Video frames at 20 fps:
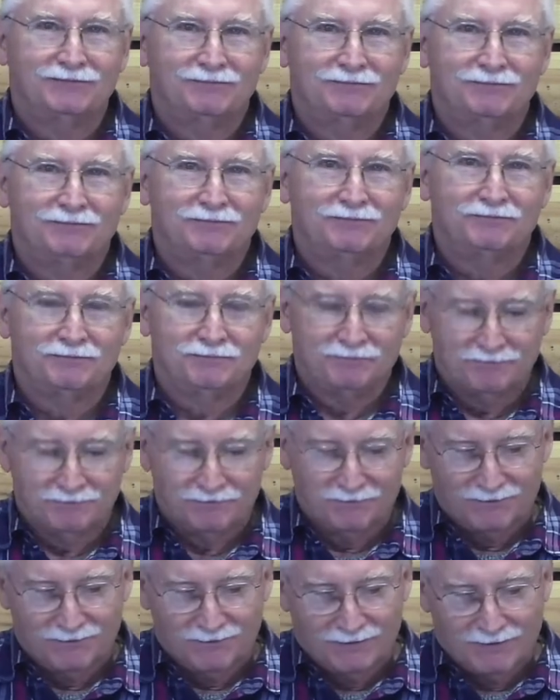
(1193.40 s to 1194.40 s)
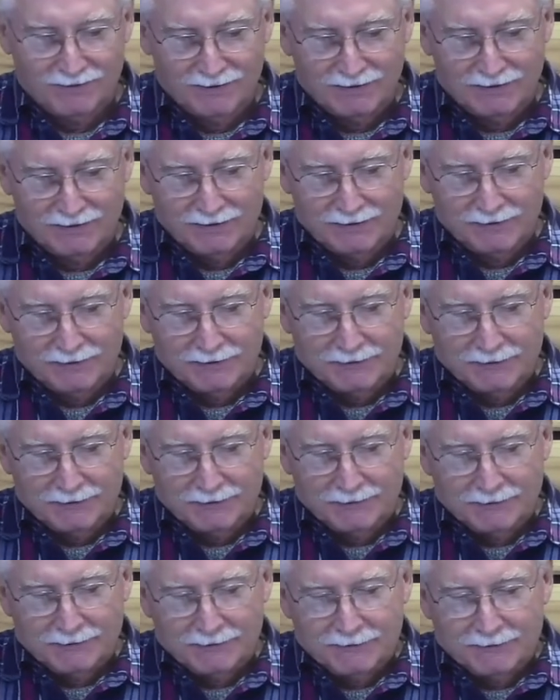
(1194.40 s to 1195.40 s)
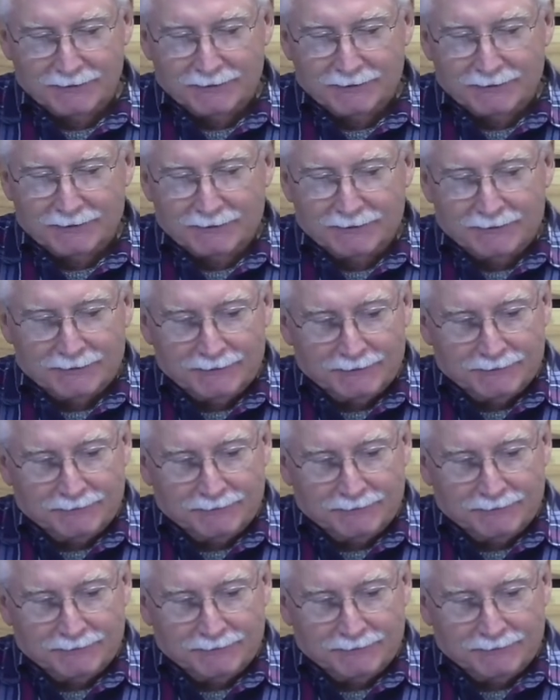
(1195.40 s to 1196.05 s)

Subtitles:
No one is speaking in this clip.